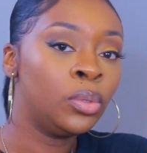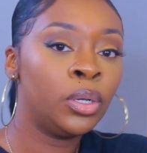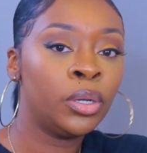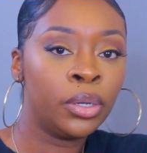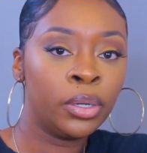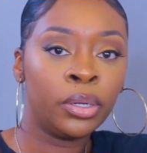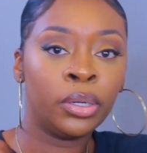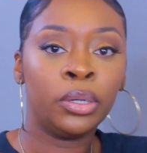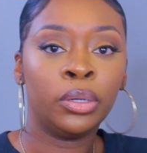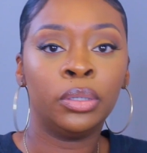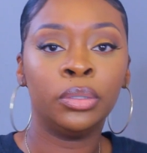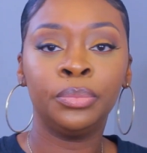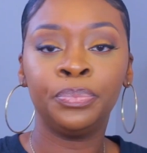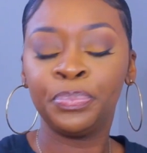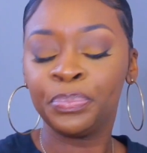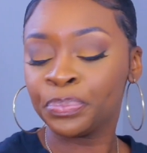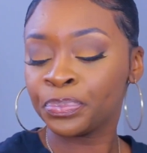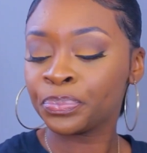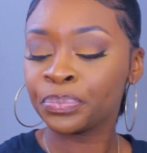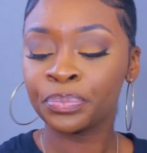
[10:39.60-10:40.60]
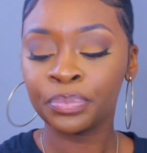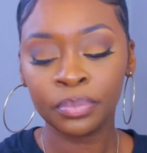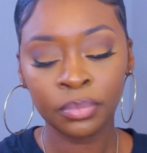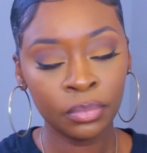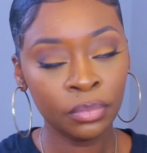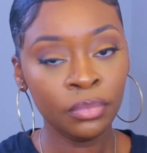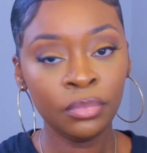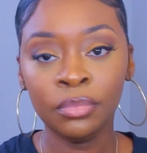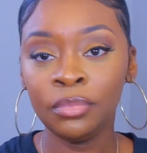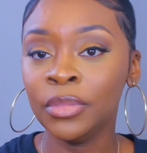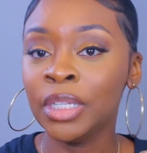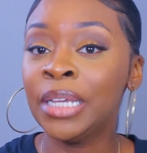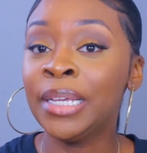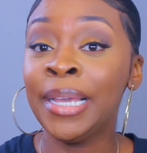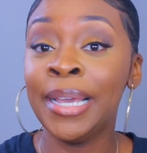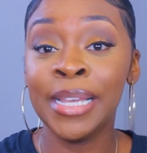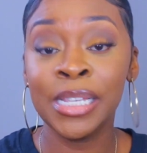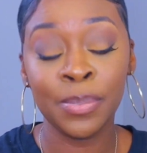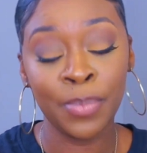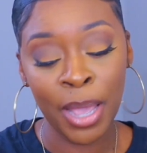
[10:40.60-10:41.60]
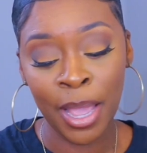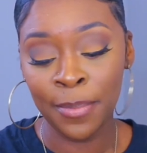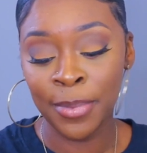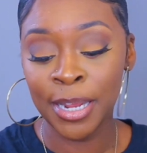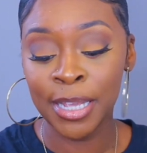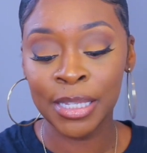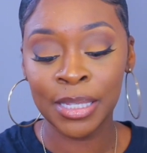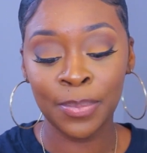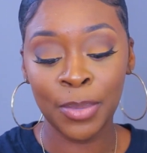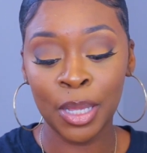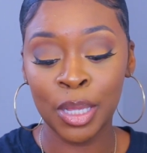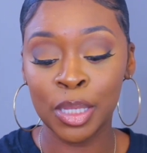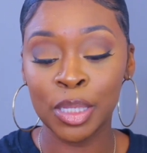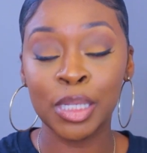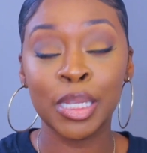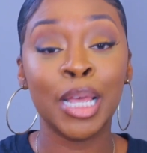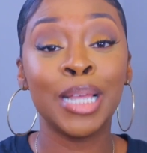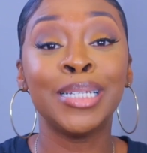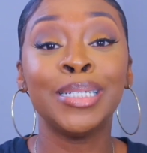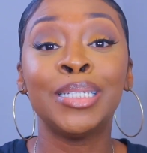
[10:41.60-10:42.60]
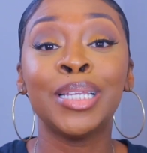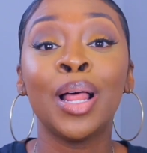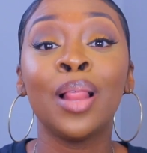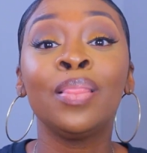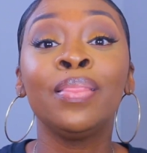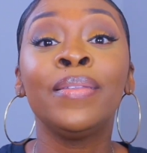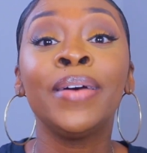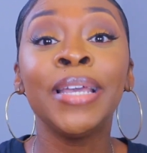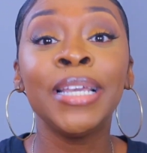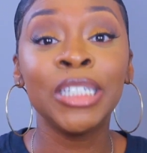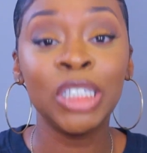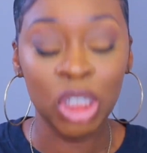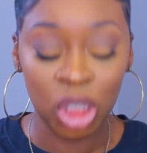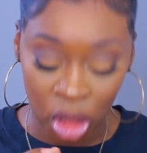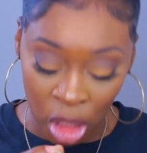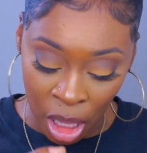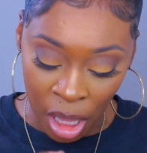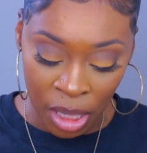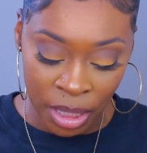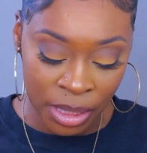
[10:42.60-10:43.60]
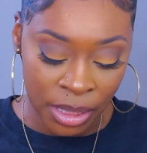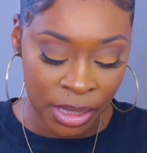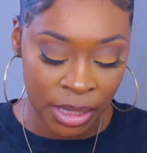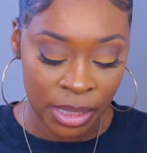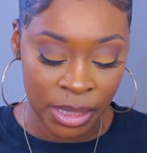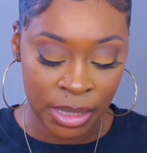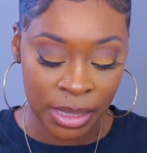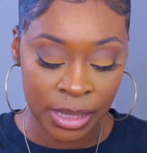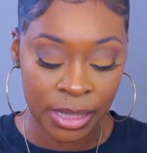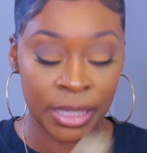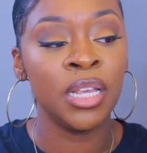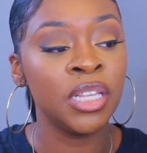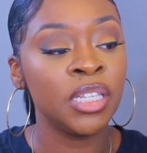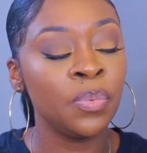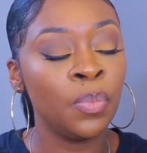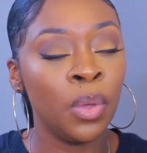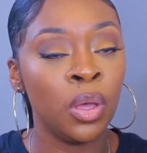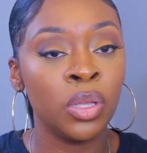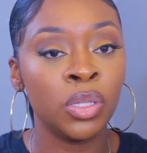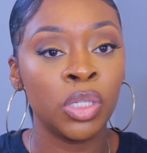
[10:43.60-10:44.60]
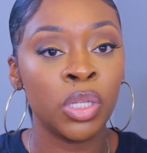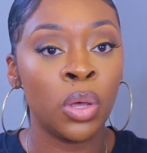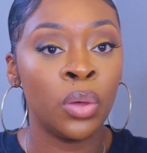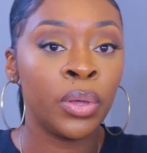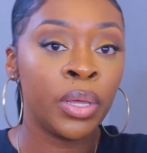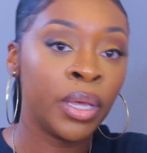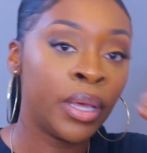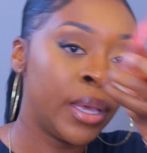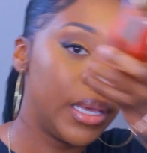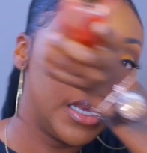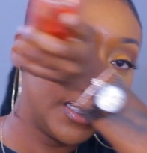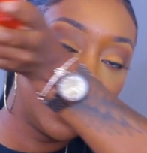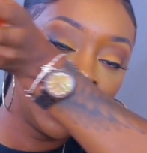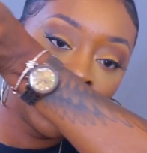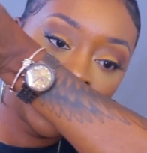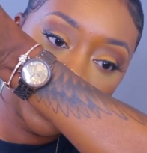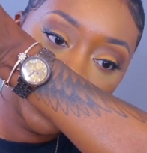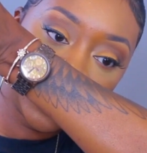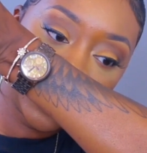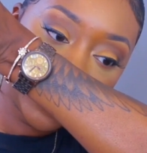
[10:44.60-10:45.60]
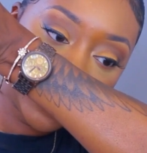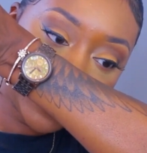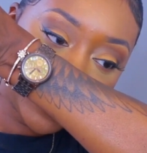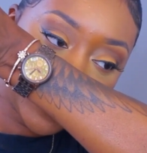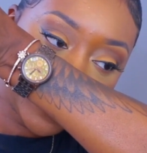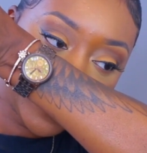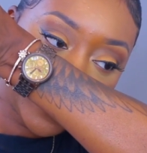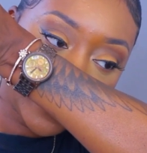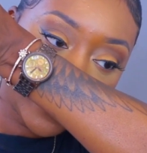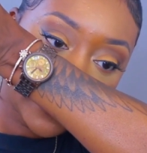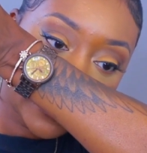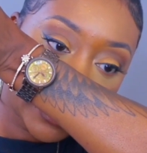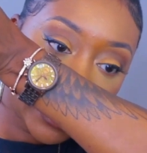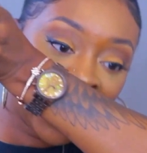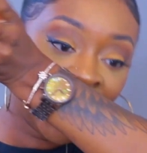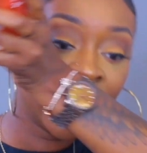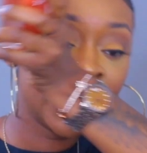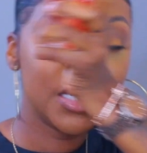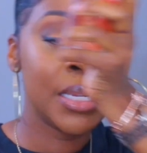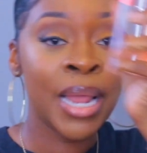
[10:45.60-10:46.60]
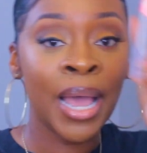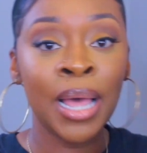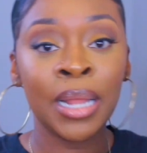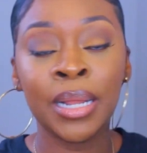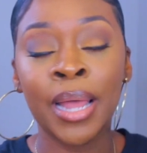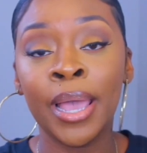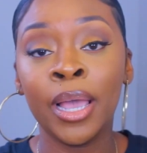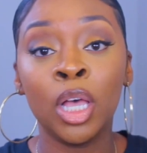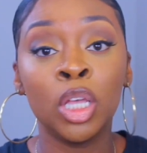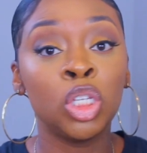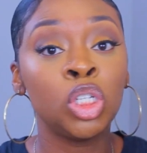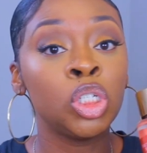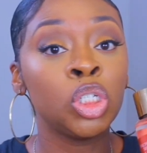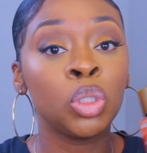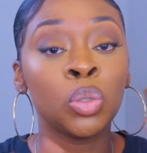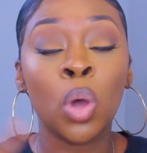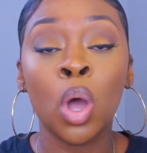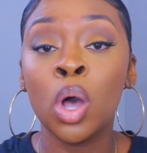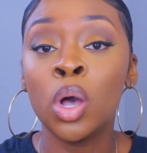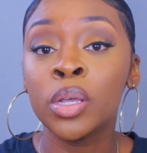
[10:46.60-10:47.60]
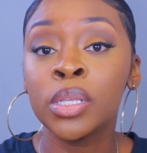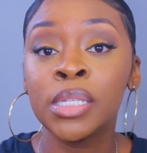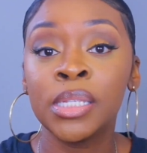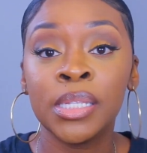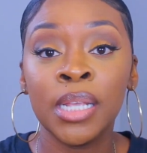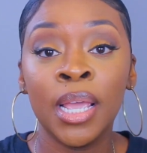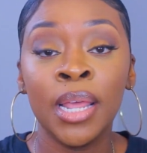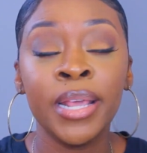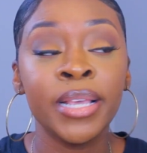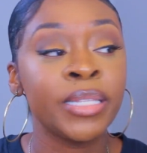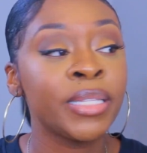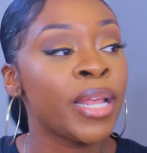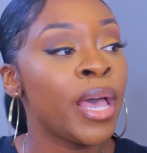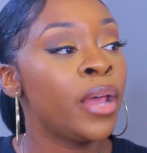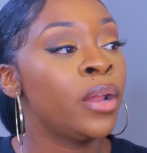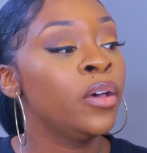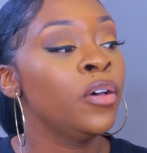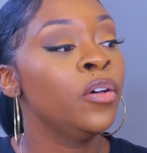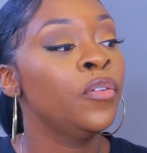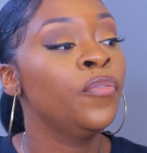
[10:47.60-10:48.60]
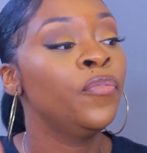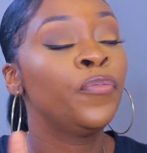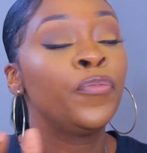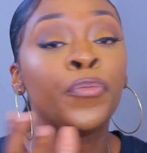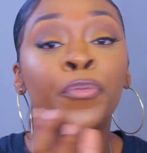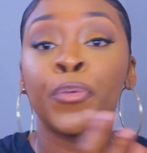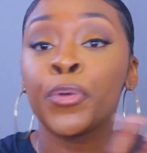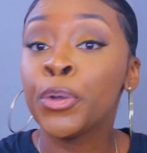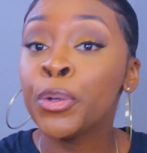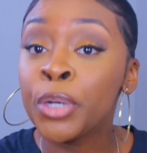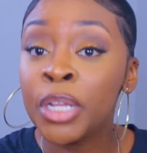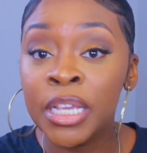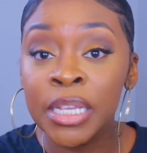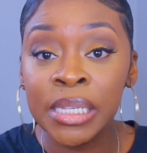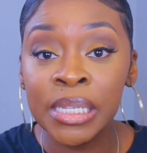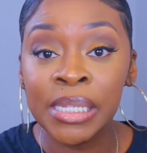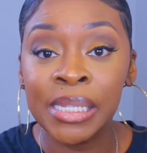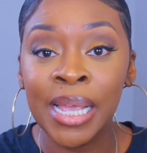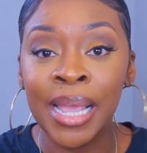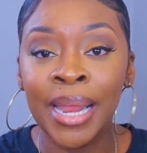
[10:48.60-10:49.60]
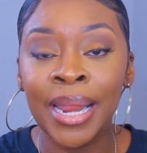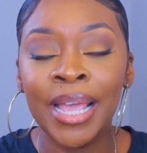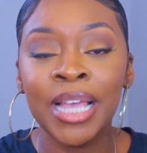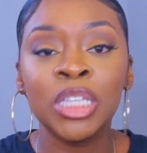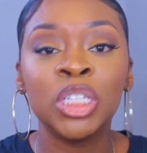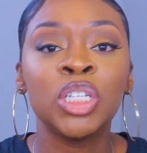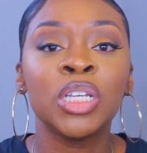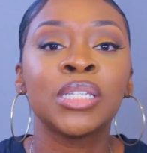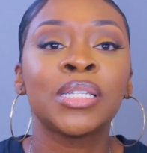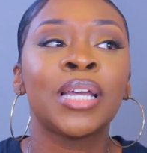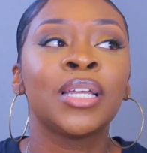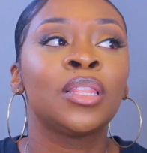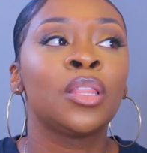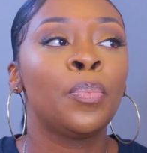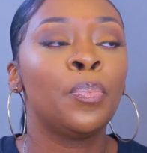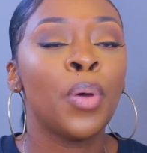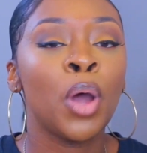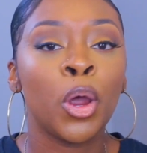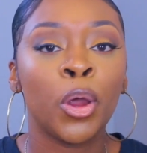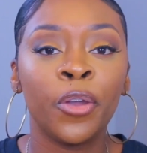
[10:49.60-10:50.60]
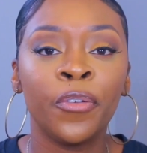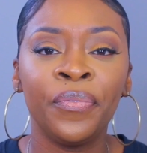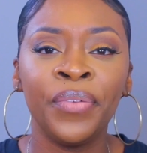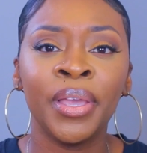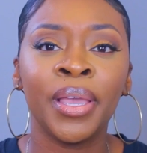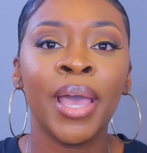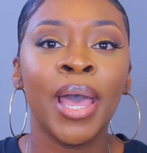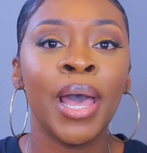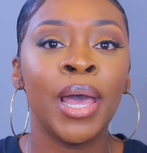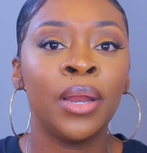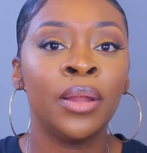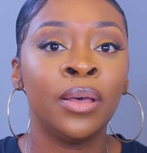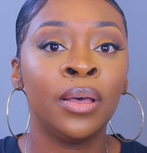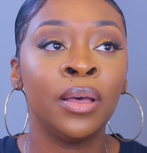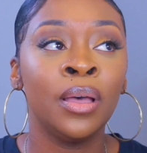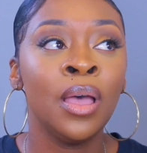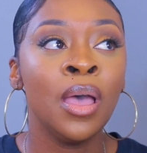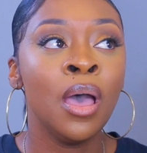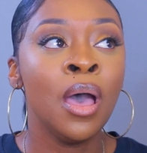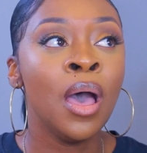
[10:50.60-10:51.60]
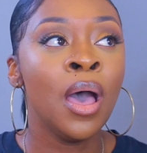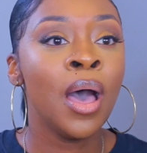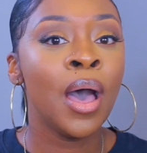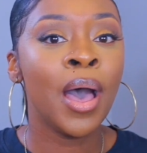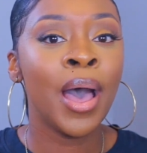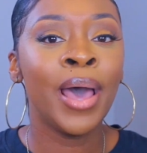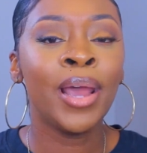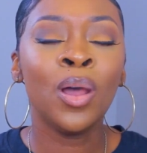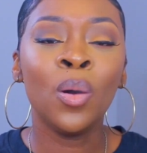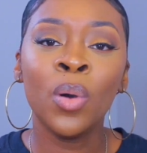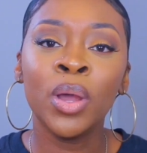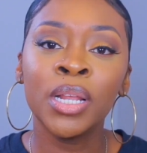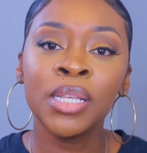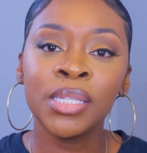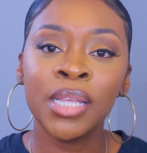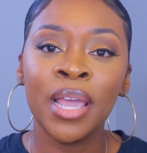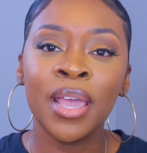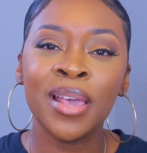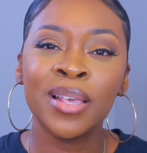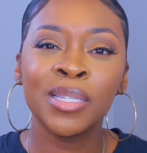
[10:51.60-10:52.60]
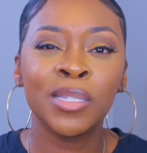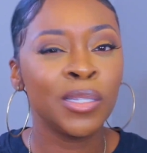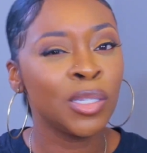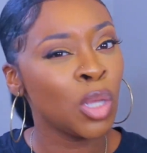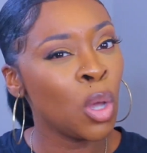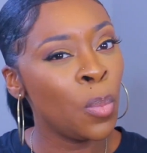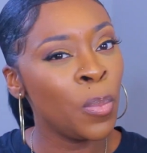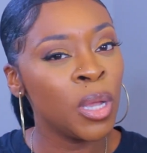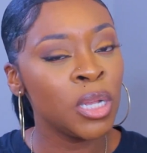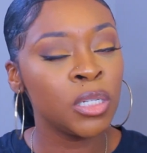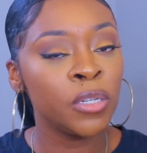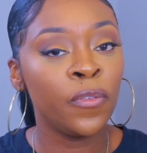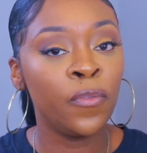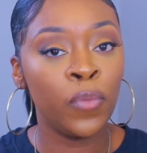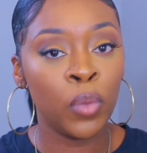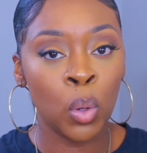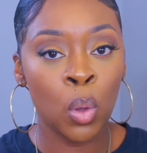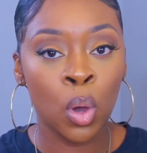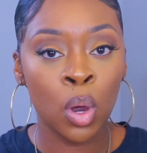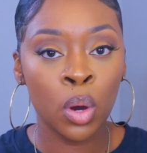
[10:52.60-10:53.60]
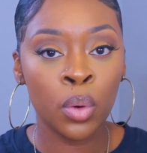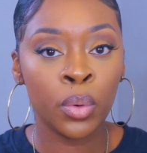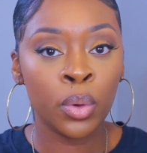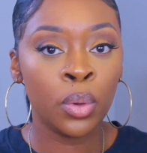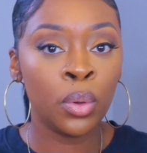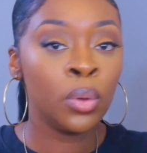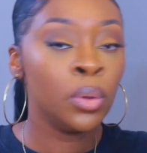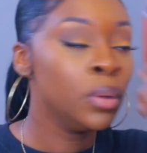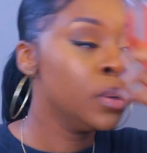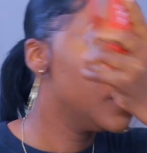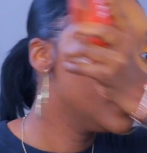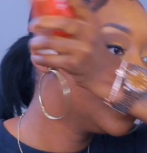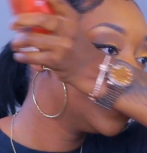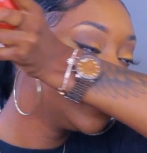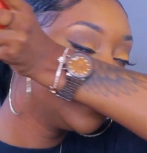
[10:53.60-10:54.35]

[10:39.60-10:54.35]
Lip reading: girl. Yes, baby, this smells delicious. It smells so good. It's not like a strong scent. It's not a fruity scent. It's just like the perfect kind of, I don't want to say it's so much floral,